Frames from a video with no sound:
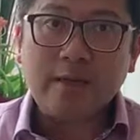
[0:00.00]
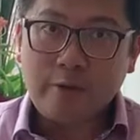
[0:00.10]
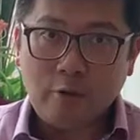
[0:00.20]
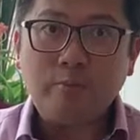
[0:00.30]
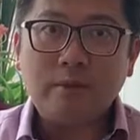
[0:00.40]

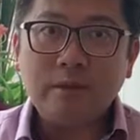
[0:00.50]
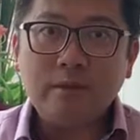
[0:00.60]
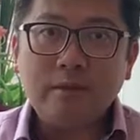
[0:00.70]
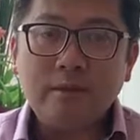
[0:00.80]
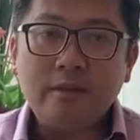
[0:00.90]
help,
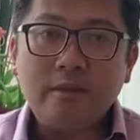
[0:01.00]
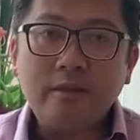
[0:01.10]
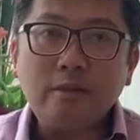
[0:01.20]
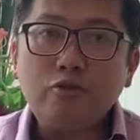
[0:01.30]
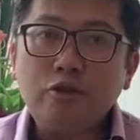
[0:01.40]

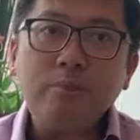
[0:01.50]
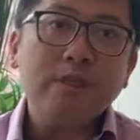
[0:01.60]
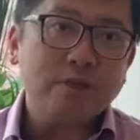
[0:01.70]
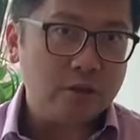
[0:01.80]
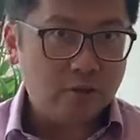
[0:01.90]
then the
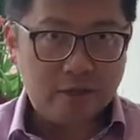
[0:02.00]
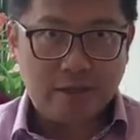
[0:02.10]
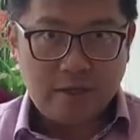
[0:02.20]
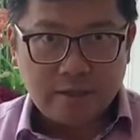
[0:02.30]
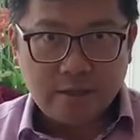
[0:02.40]
treatment is a lot
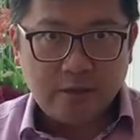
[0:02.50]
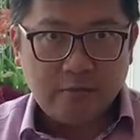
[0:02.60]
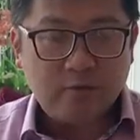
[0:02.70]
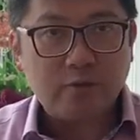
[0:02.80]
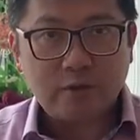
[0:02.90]
easier.
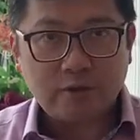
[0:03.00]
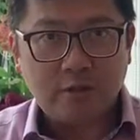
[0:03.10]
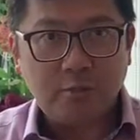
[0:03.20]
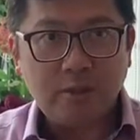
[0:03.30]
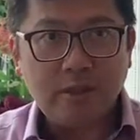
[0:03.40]
For
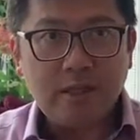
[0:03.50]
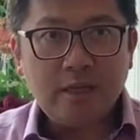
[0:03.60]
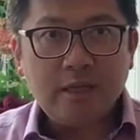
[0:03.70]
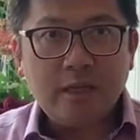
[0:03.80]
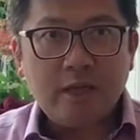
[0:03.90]
example,
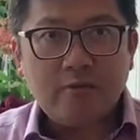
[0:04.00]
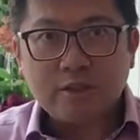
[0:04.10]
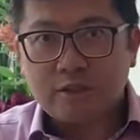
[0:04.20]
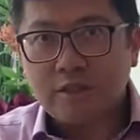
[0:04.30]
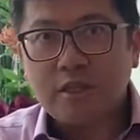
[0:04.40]
if
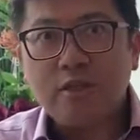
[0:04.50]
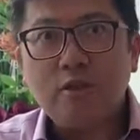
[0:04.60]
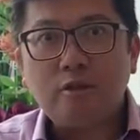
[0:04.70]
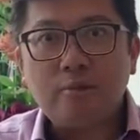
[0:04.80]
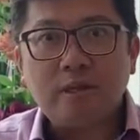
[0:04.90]
it's just a
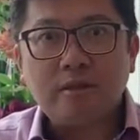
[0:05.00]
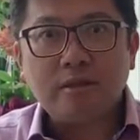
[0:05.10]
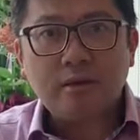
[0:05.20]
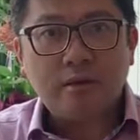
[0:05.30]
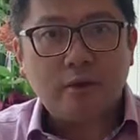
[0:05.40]
little bit
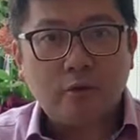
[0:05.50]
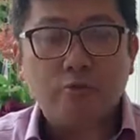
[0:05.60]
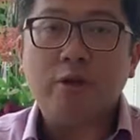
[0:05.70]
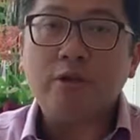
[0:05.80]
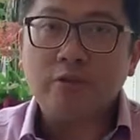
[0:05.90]

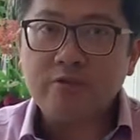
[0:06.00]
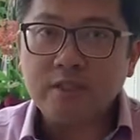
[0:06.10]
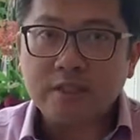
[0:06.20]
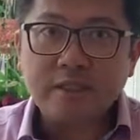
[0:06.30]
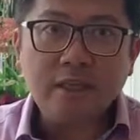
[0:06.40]
red over
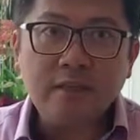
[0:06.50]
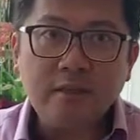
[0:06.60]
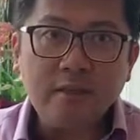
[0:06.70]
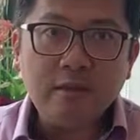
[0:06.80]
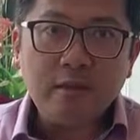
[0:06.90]
the
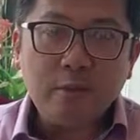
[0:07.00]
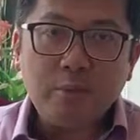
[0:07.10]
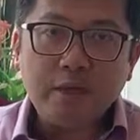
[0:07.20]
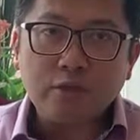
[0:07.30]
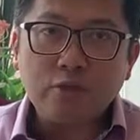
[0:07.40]
skin,
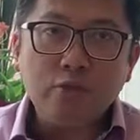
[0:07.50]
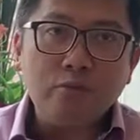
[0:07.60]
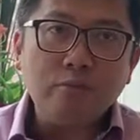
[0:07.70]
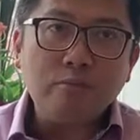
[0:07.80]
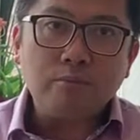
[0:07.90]
but there's
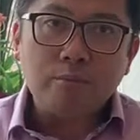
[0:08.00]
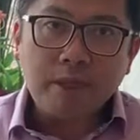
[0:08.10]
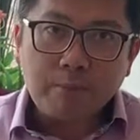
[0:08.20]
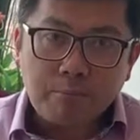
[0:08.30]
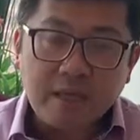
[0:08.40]
no big
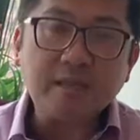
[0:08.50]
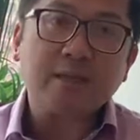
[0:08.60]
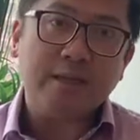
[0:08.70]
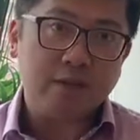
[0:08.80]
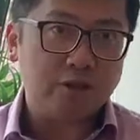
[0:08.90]
pus
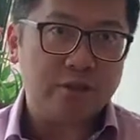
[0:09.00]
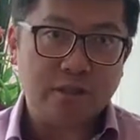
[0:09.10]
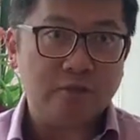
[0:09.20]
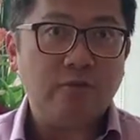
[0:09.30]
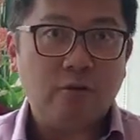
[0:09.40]
collection
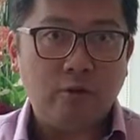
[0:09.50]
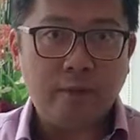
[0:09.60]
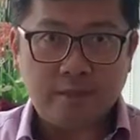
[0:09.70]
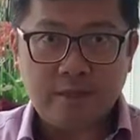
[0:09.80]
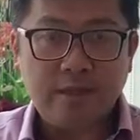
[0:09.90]
that's formed
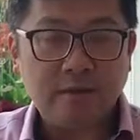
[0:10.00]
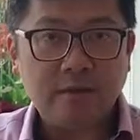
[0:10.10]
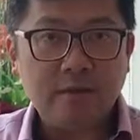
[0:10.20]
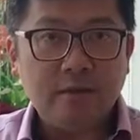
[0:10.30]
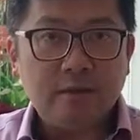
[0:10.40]
as yet,
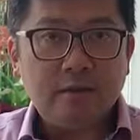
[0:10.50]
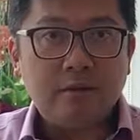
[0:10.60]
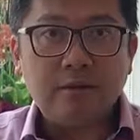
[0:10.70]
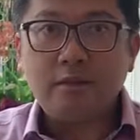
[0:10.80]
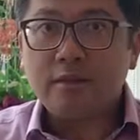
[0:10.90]

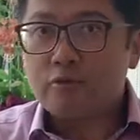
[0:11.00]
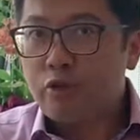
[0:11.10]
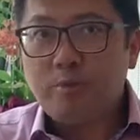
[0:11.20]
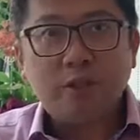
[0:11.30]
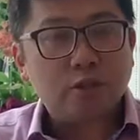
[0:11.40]
then the
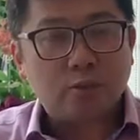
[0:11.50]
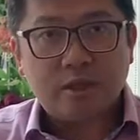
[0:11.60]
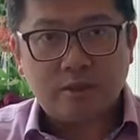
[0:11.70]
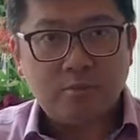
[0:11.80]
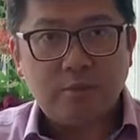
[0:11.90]
treatment is quite
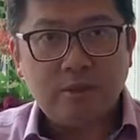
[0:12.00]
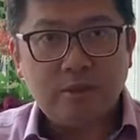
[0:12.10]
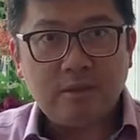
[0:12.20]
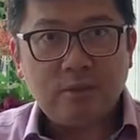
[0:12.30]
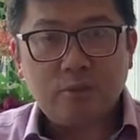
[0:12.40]
simple,
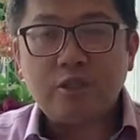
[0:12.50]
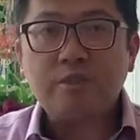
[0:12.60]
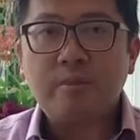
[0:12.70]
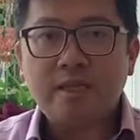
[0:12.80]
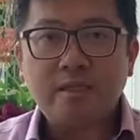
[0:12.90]
which is
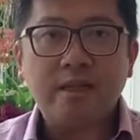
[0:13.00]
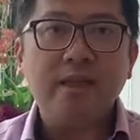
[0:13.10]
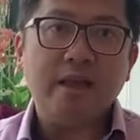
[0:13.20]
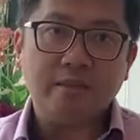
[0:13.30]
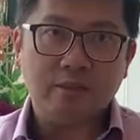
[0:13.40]

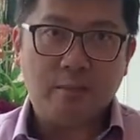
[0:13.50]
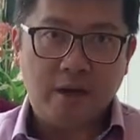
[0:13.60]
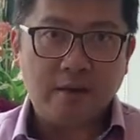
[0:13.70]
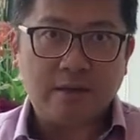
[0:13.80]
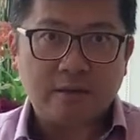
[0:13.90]
basically
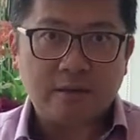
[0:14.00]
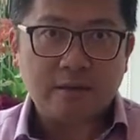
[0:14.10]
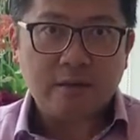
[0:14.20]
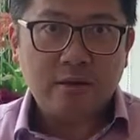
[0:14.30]
antibiotics.